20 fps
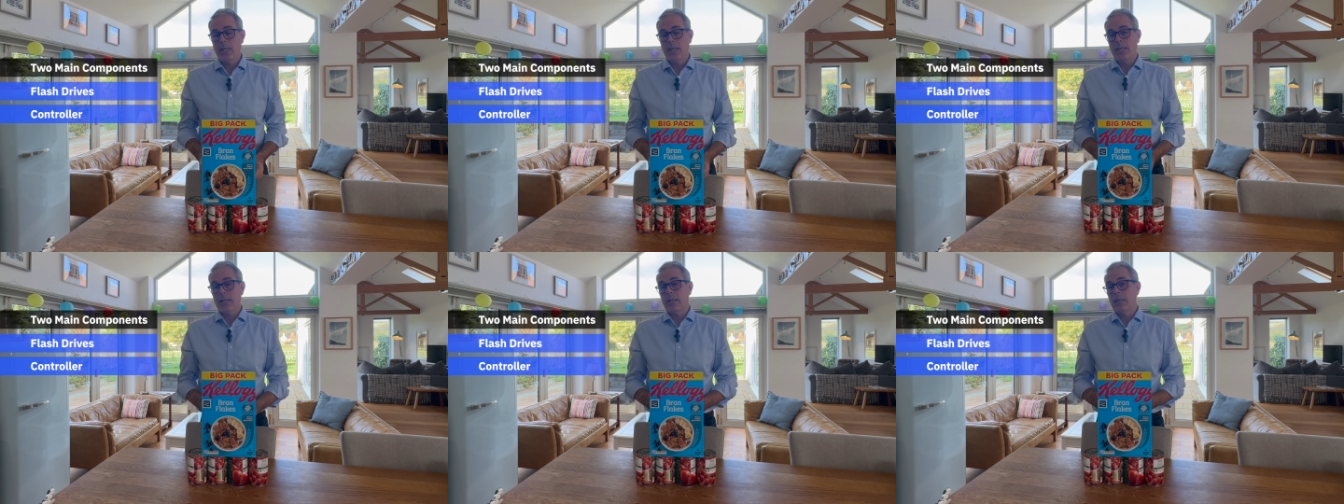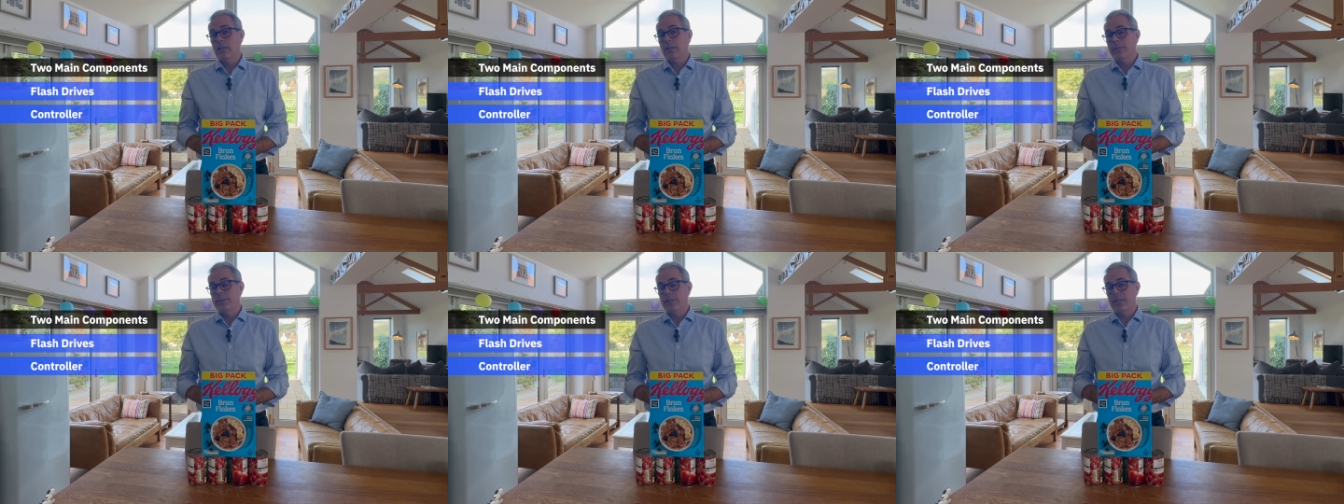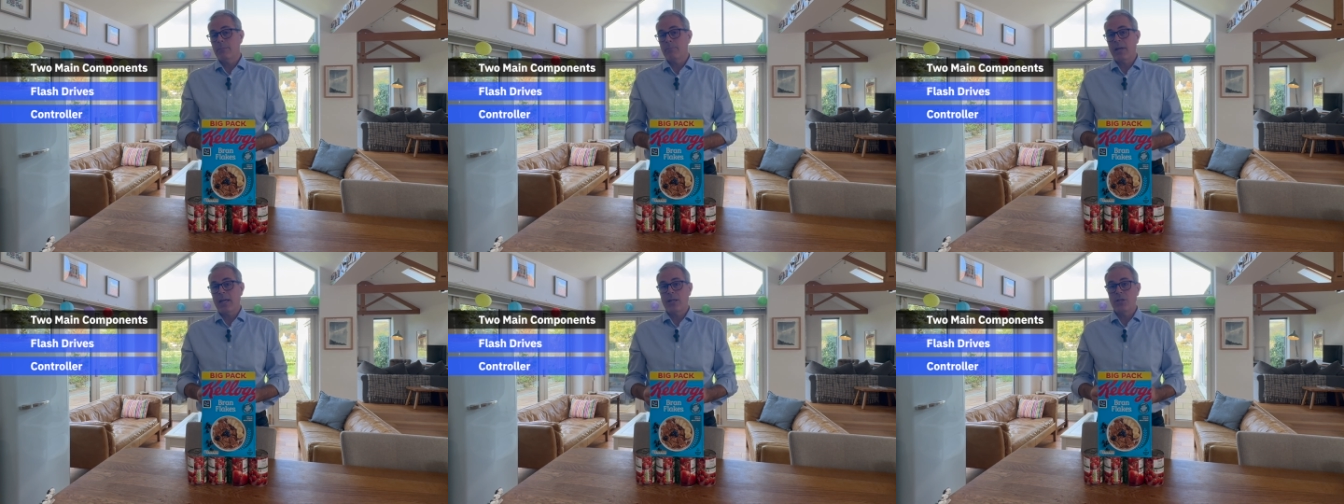
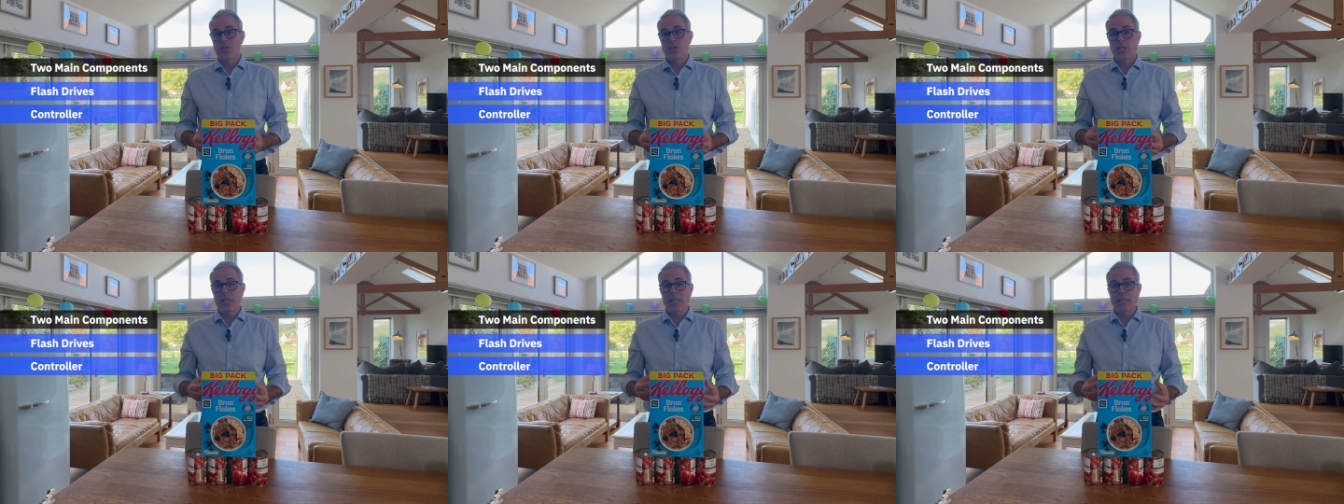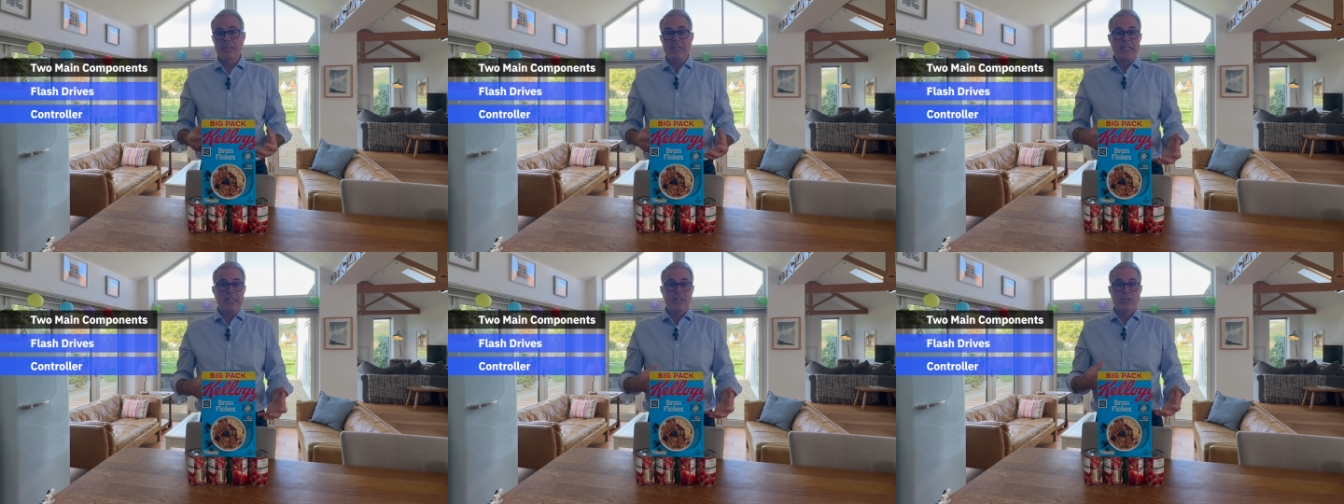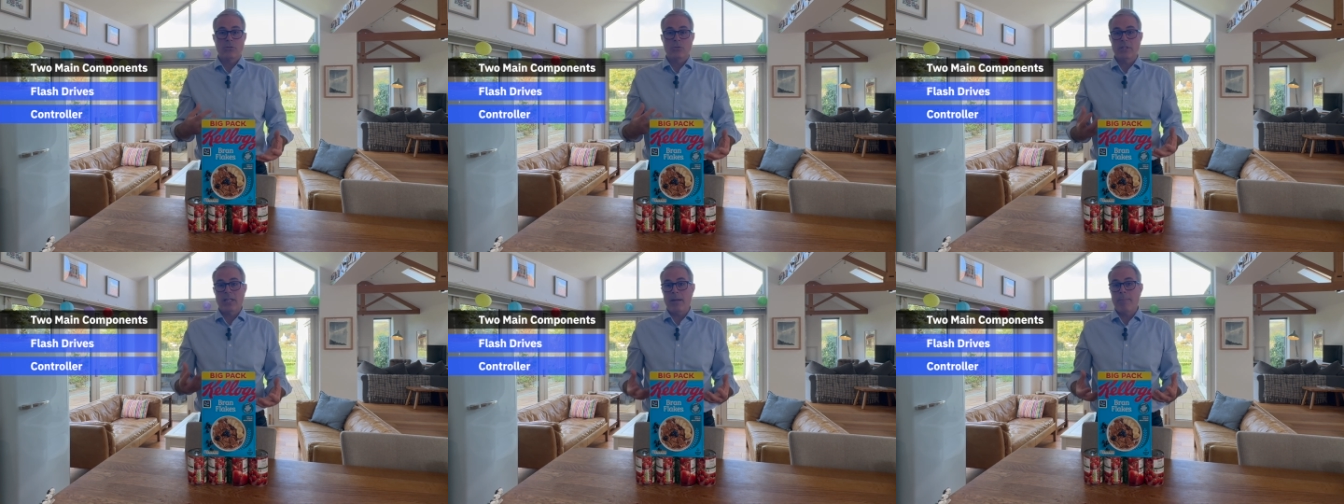including managing
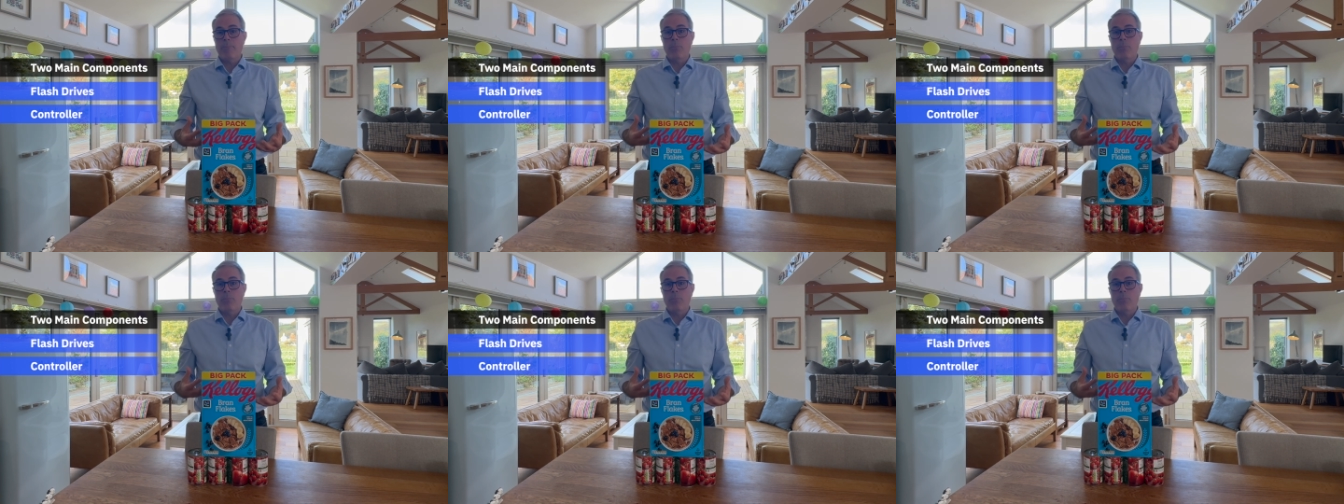all that